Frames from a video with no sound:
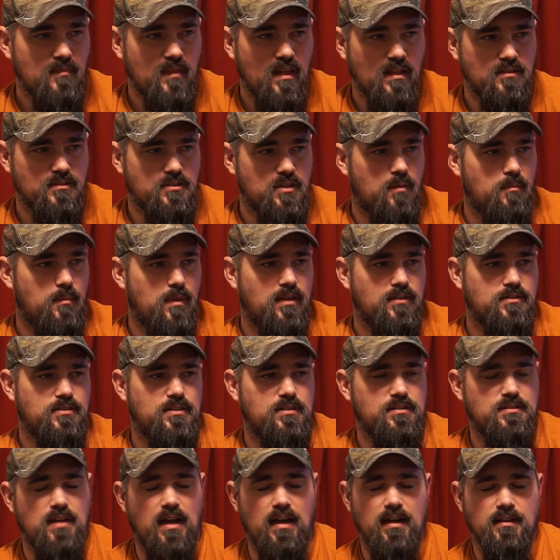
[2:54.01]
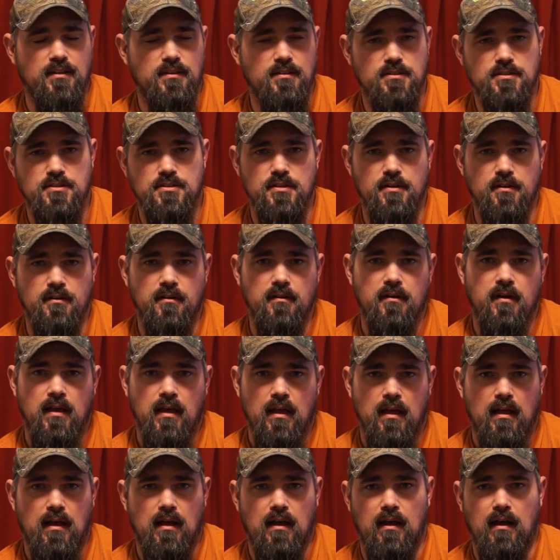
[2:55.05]
Something else exciting this year,
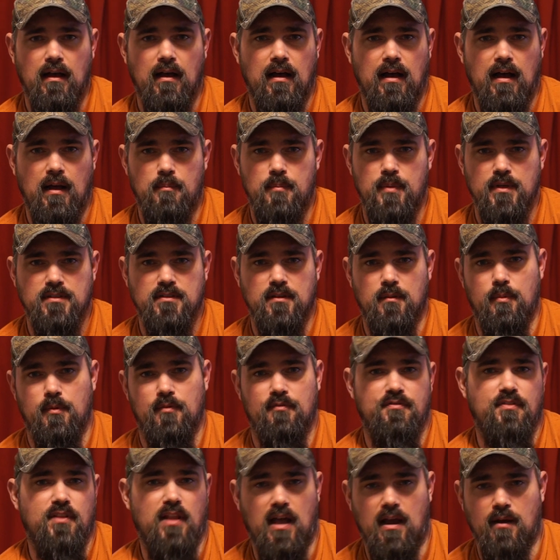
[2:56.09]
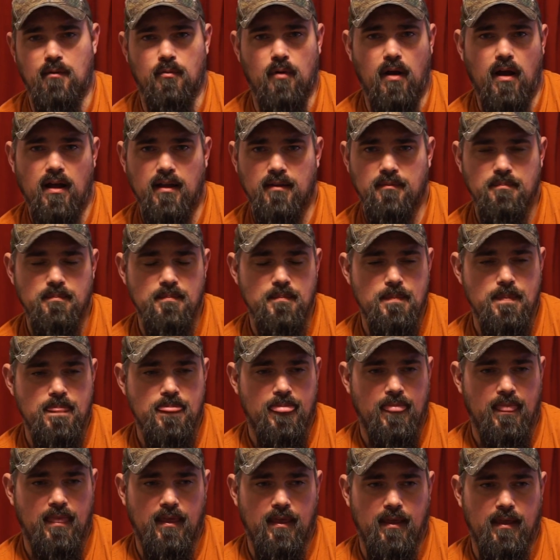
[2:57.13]
I picked up a fly rod,
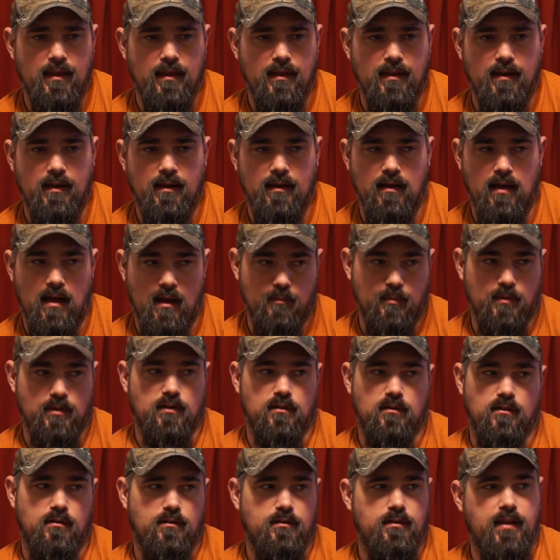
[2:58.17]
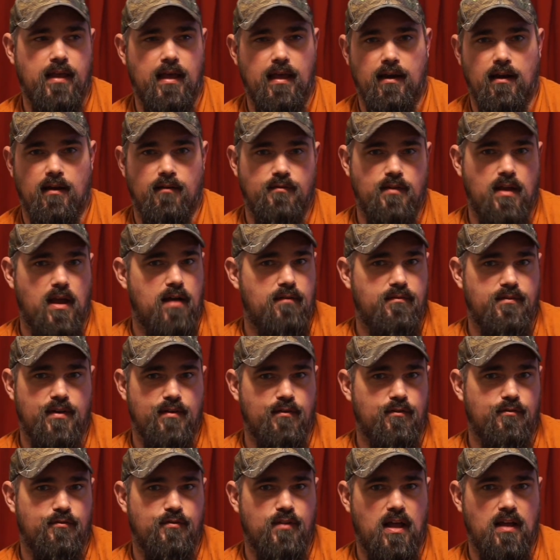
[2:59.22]
and I'm gonna learn that. I've
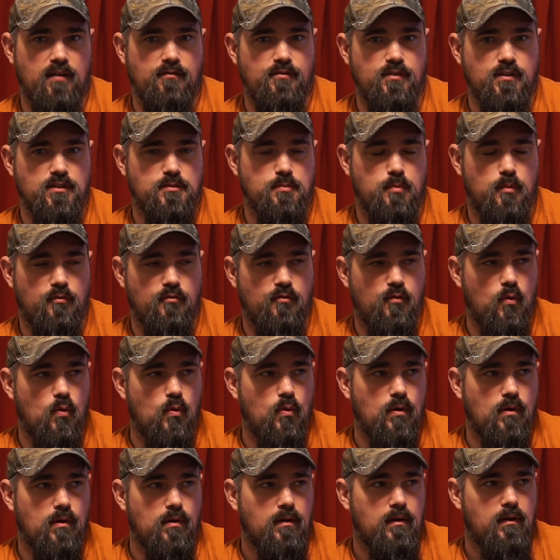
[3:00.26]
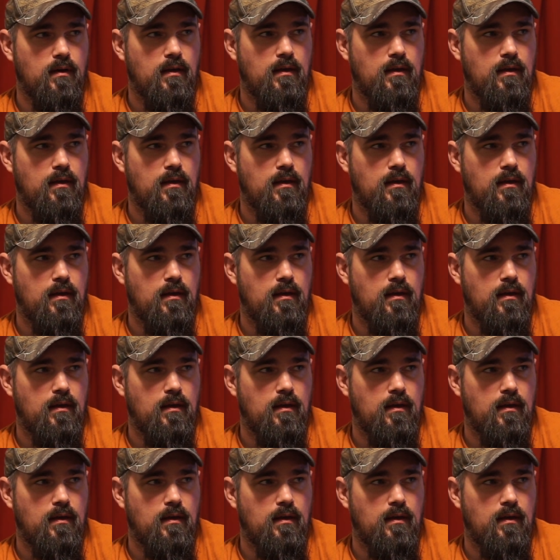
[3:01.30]
never fly fished before.